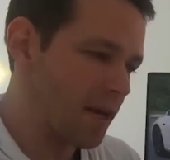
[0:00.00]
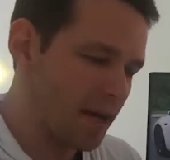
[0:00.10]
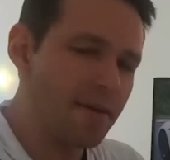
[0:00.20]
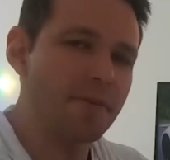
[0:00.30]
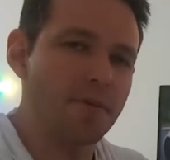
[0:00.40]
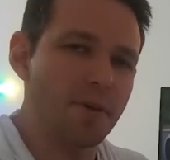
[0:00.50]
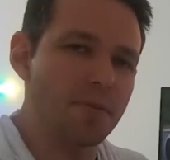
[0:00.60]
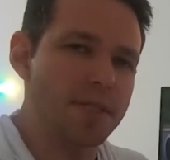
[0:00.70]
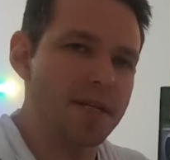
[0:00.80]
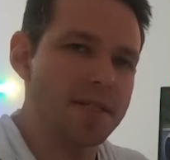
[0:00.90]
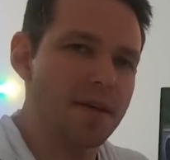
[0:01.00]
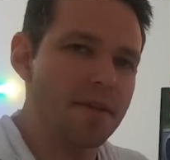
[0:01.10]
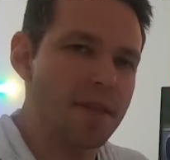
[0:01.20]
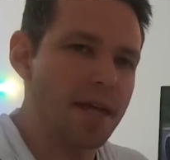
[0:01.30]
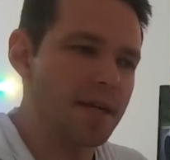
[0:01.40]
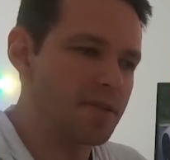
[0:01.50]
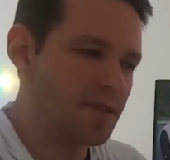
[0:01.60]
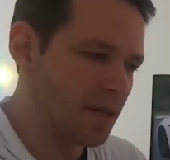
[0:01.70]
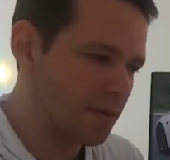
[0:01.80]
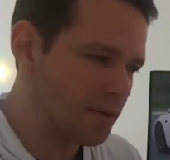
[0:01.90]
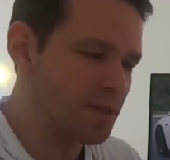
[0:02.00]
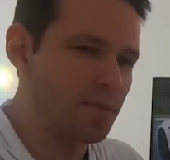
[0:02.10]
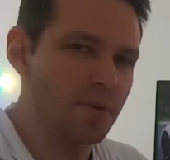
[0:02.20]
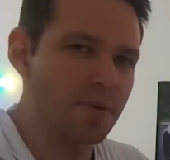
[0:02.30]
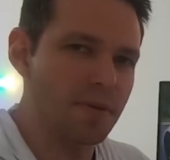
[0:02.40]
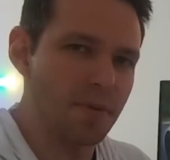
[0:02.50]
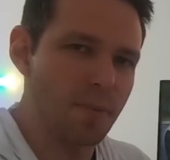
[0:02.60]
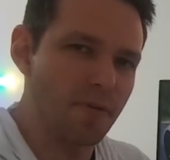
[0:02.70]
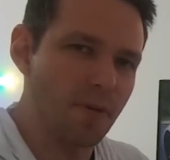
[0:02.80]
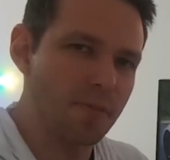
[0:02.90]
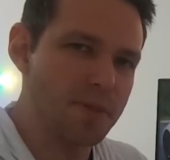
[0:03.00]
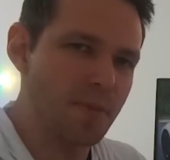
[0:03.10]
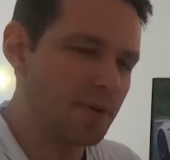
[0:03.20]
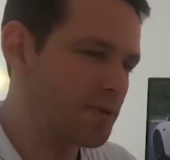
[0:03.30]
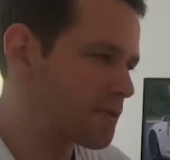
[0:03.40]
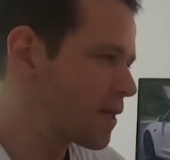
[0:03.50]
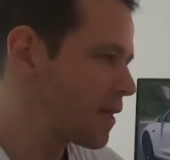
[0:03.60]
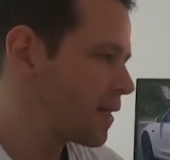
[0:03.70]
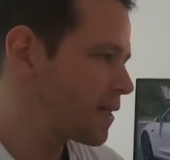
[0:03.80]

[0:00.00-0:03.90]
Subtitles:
have confirmed with Tesla that is across the board of the performance models.